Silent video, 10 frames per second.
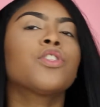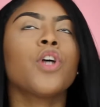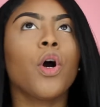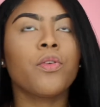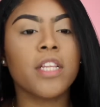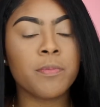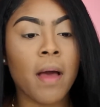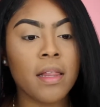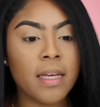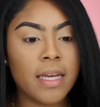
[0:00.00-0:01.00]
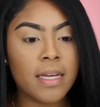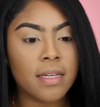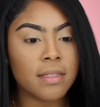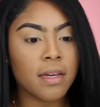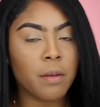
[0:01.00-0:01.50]
So this palette
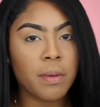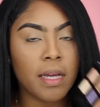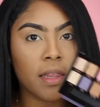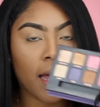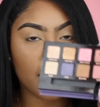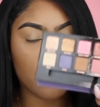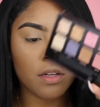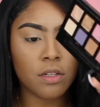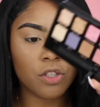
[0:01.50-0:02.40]
is going to be like the